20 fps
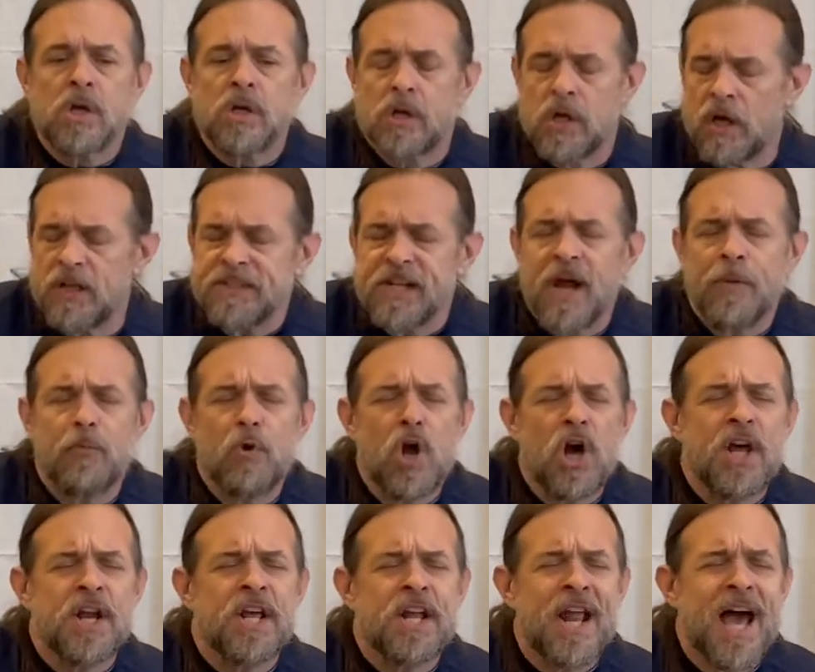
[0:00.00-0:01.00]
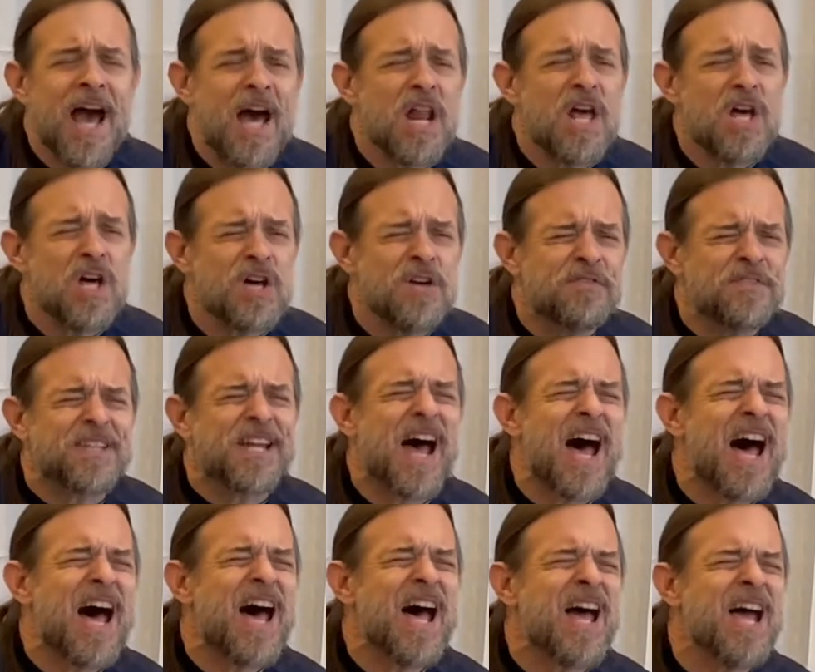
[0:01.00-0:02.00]
'cause I'm running out of
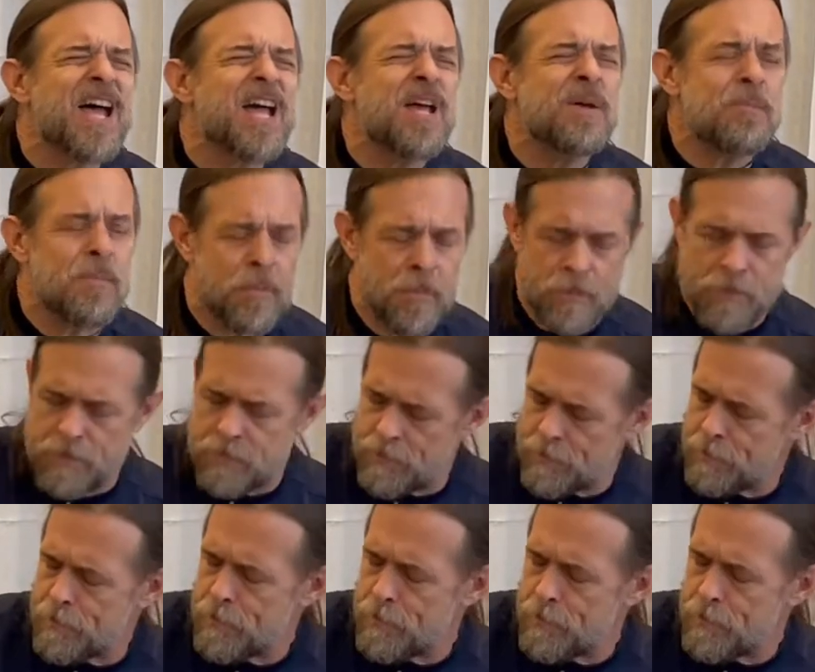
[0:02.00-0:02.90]
time.